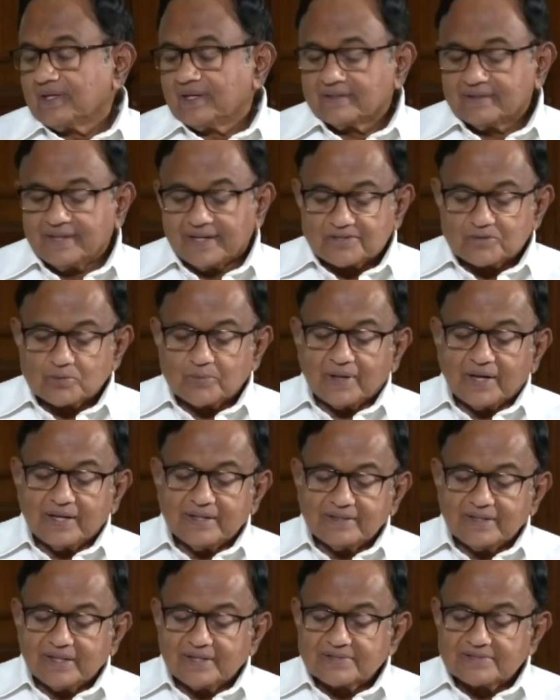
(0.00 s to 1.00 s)
That's why
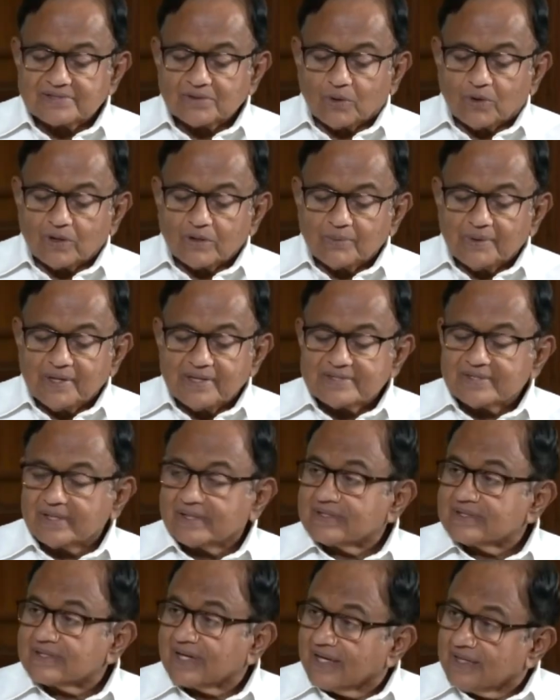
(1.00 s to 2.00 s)
there is always a
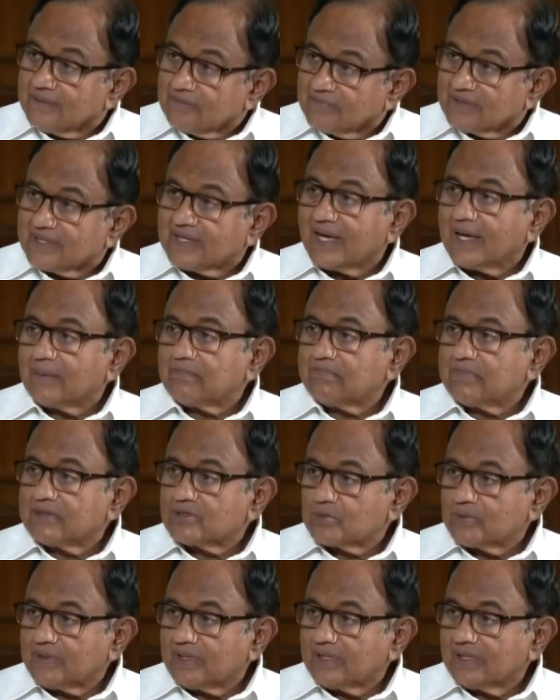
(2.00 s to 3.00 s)
time gap
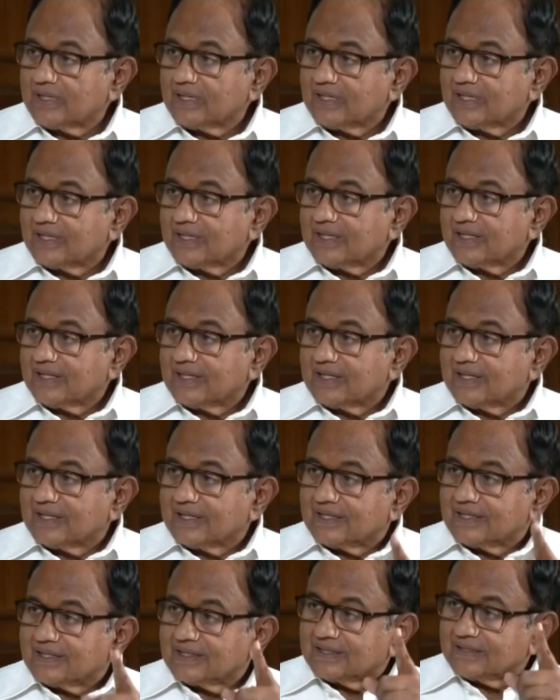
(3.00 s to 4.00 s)
between
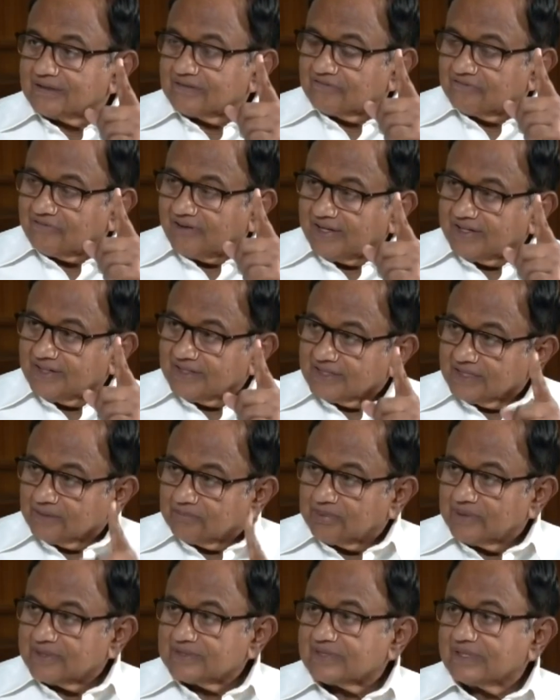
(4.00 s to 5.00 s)
finding a
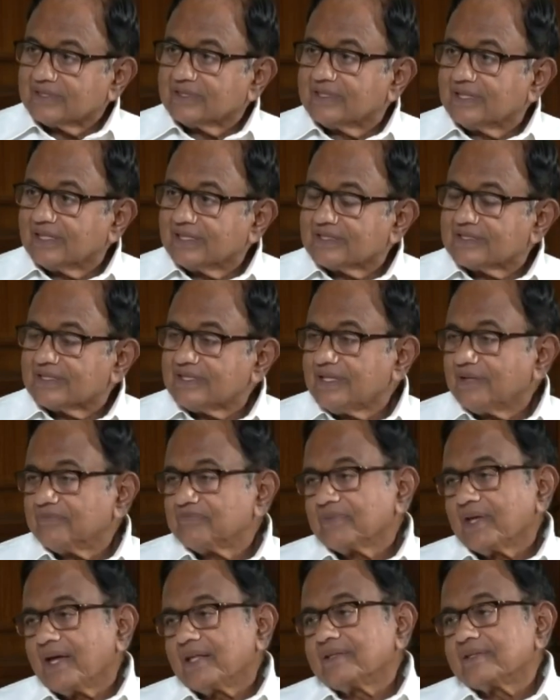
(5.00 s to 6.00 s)
person guilty
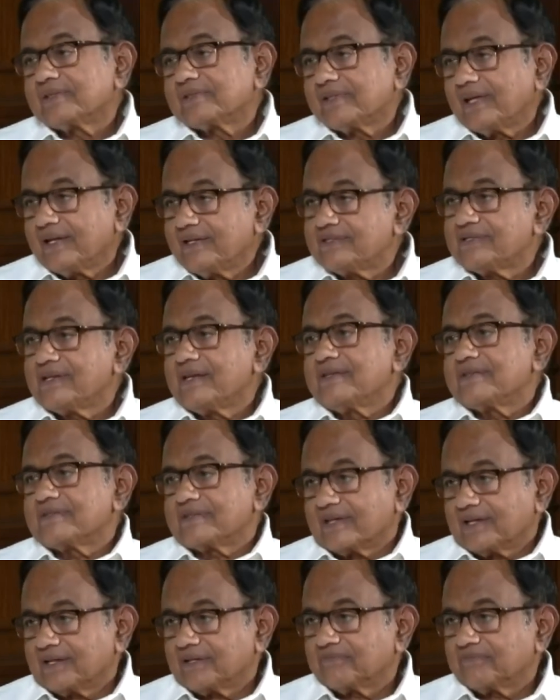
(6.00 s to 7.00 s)
and the sentencing.